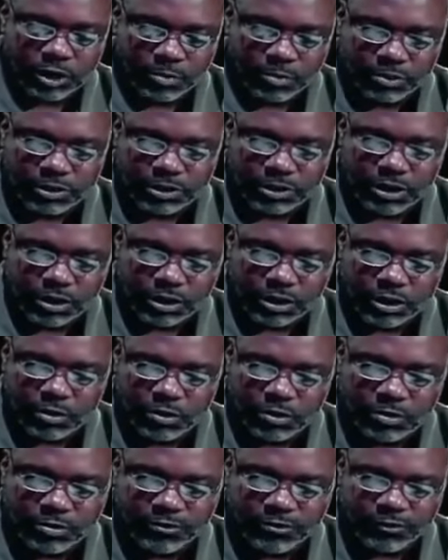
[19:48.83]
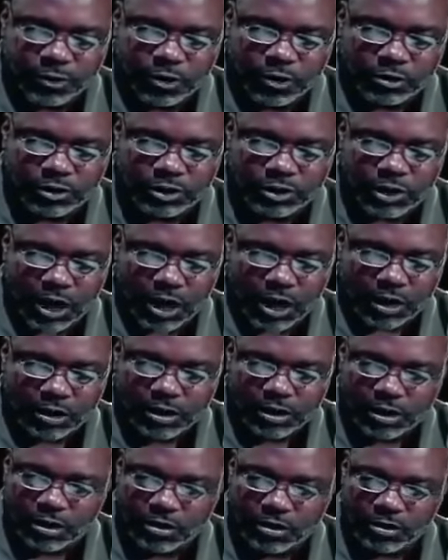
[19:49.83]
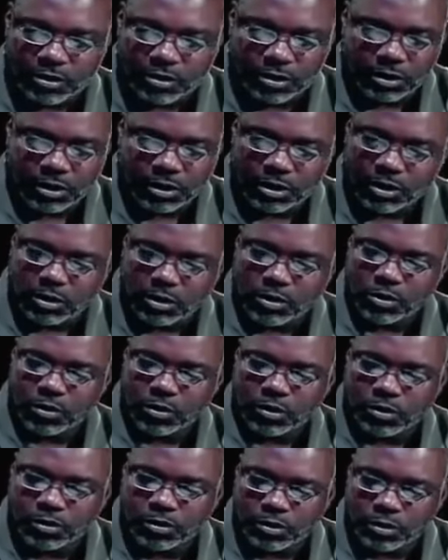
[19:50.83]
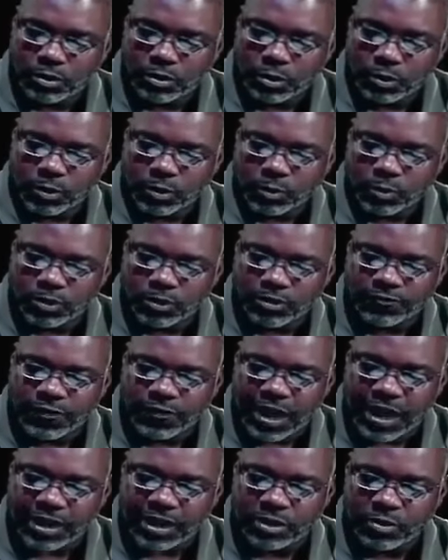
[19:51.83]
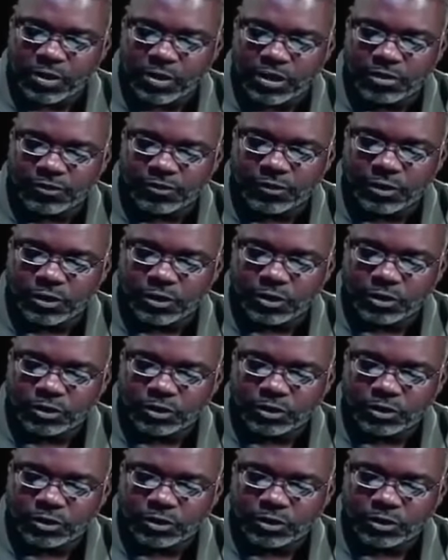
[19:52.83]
10% accumulated preferred stock here with a value of